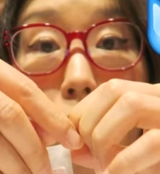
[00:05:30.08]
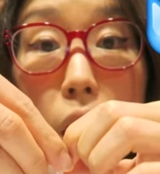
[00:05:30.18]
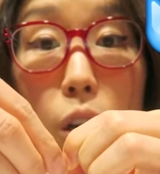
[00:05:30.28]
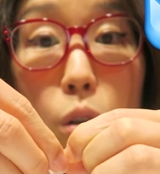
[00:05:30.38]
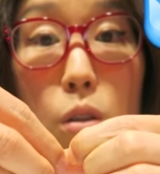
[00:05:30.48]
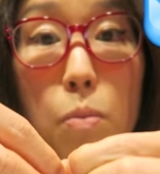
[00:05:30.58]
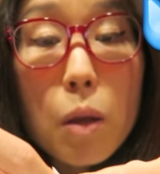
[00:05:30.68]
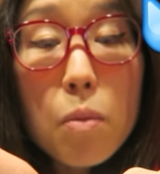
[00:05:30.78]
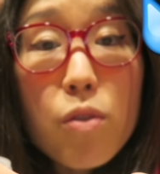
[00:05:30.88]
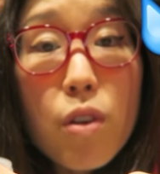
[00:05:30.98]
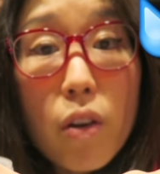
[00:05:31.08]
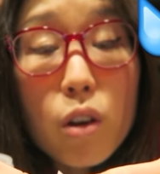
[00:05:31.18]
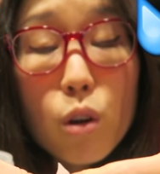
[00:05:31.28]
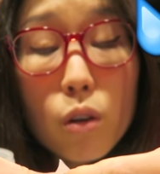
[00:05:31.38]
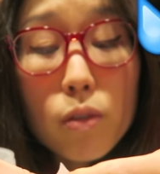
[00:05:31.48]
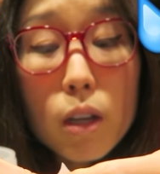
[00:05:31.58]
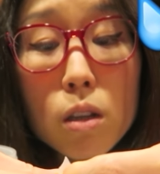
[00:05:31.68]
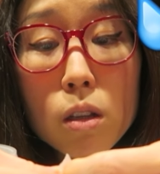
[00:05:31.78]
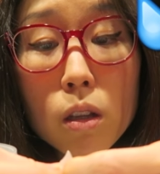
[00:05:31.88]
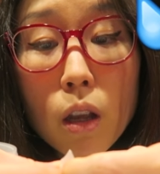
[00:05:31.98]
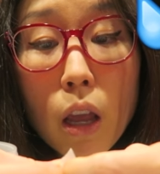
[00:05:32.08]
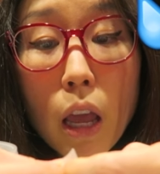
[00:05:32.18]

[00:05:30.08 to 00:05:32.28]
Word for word: Needles make me very nervous.